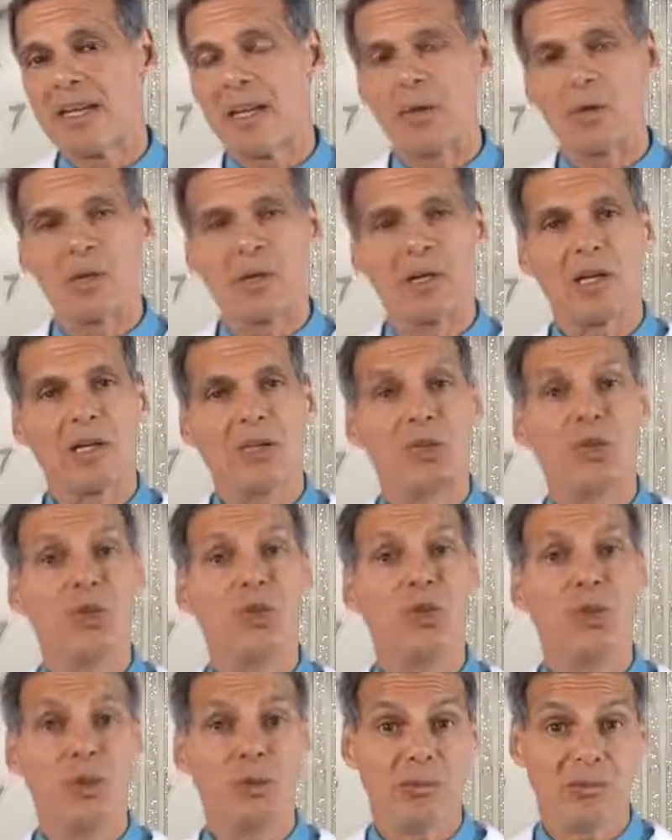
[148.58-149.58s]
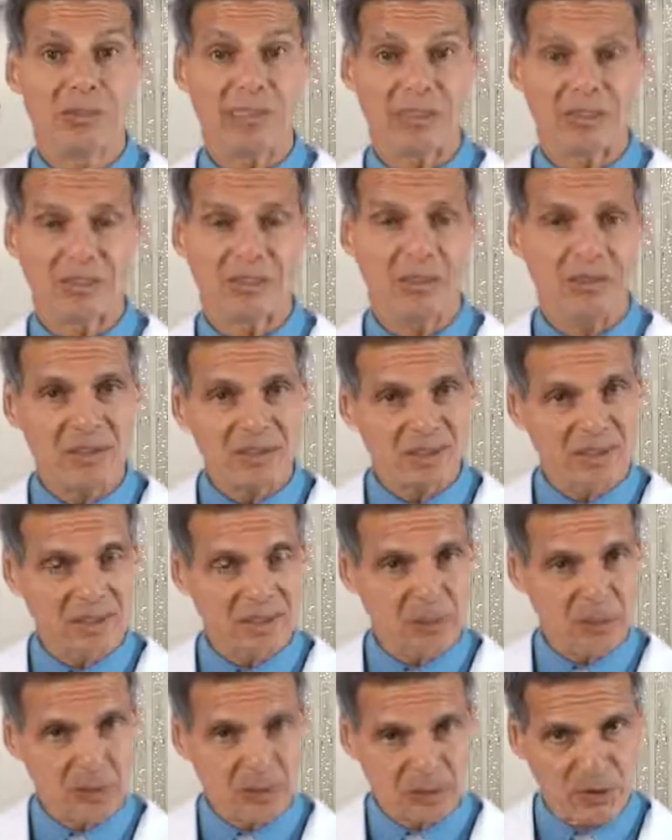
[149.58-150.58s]
in what are called coumarins. Notice how
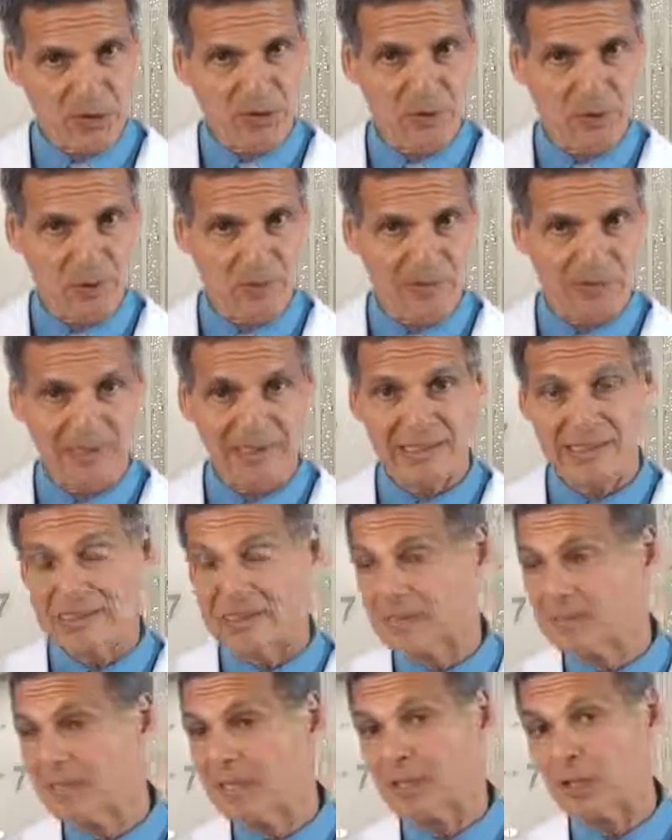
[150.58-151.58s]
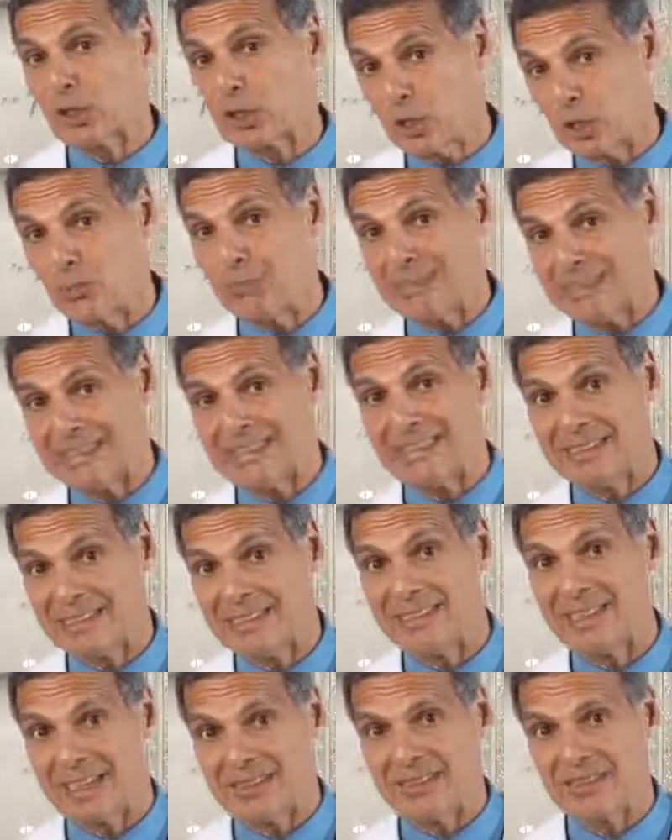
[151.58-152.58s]
the word coumarin and the drug
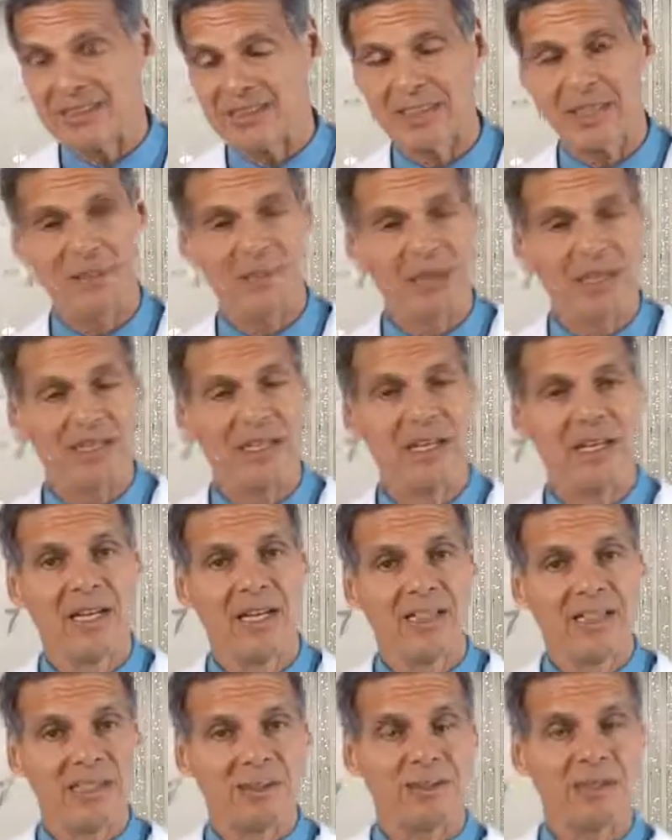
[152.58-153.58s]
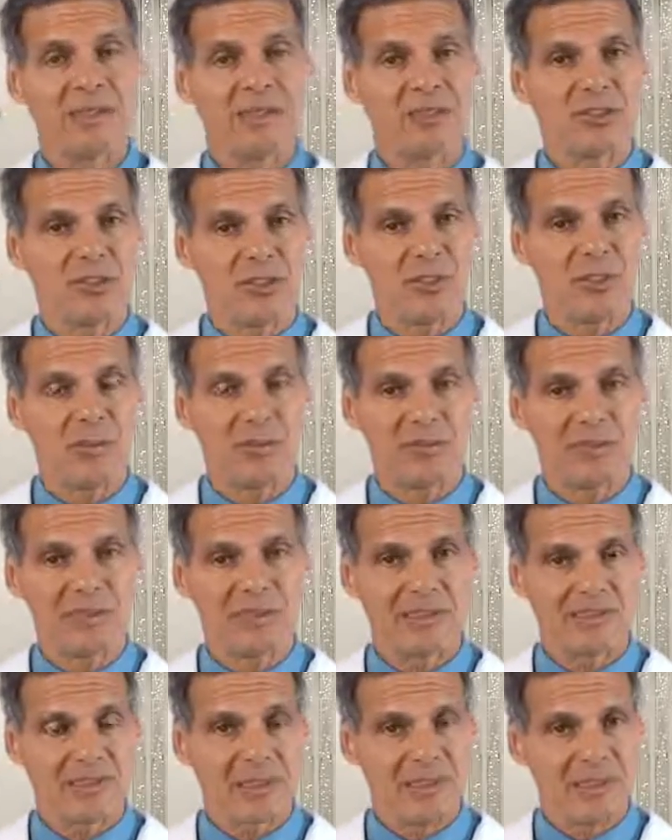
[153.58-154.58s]
Coumadin sound the same way? That's because
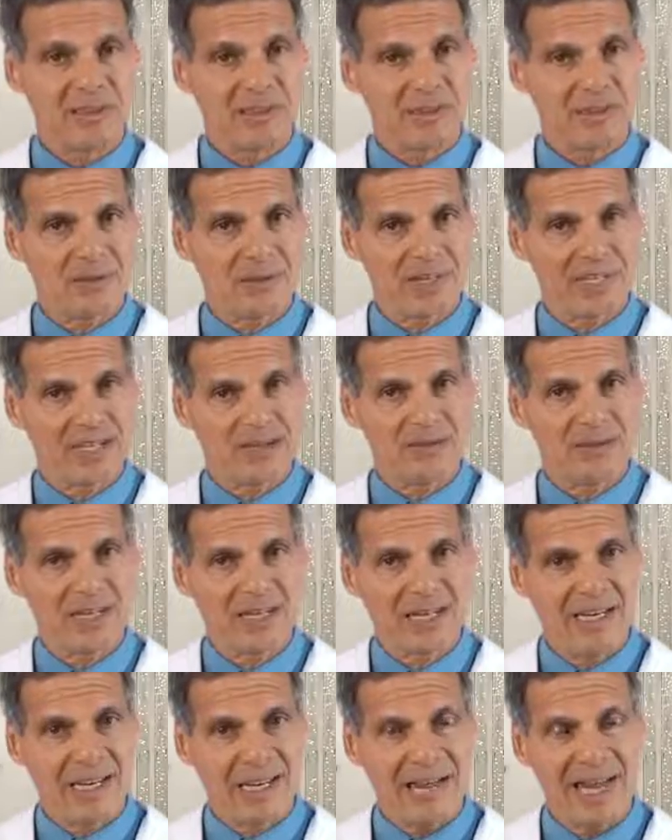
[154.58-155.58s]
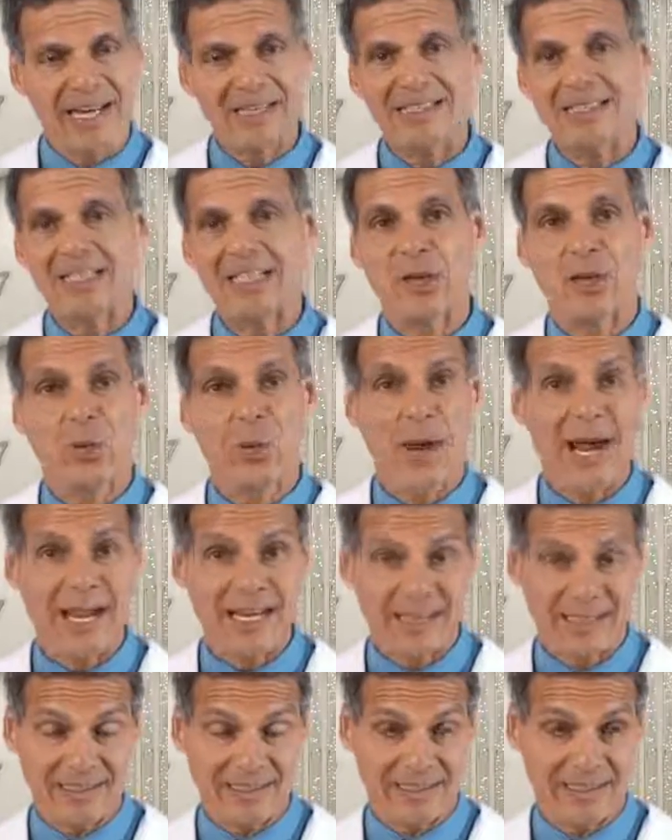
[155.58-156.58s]
coumarins also have
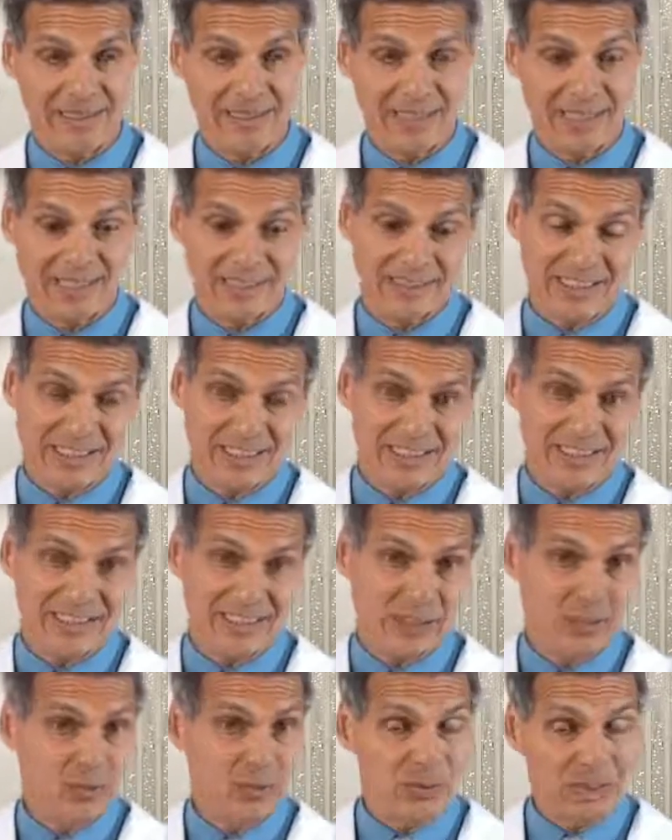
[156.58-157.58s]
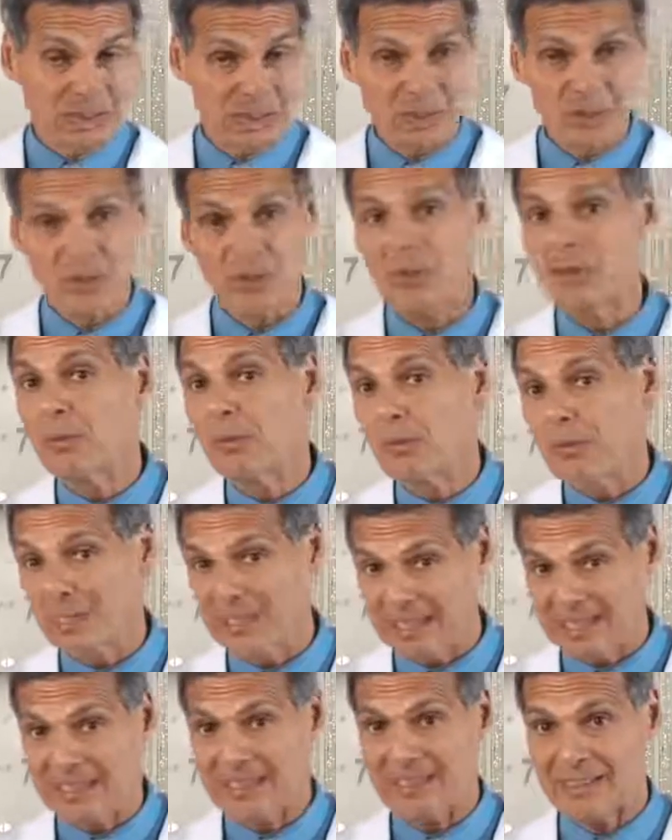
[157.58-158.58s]
anticoagulant effects that can lead to an internal
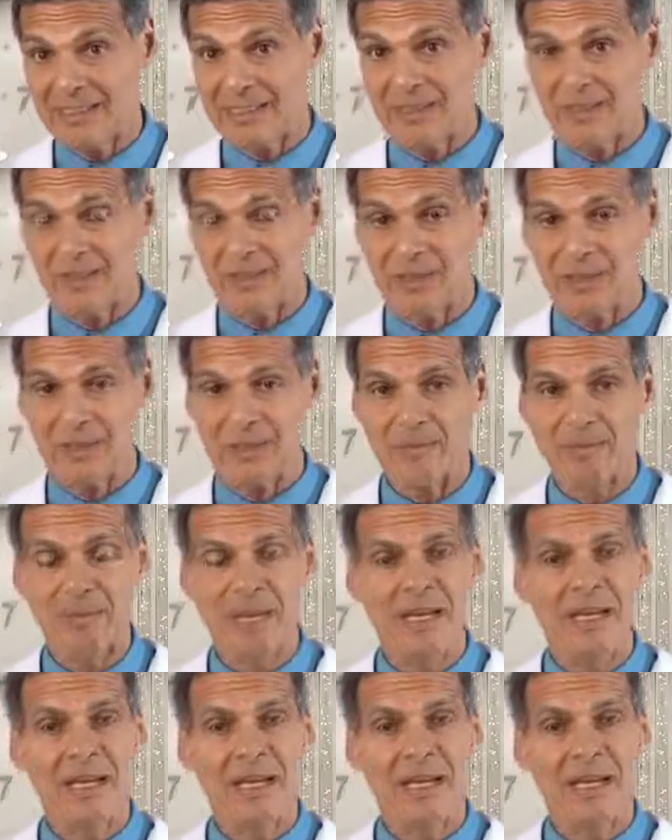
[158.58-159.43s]
bleeding disorder.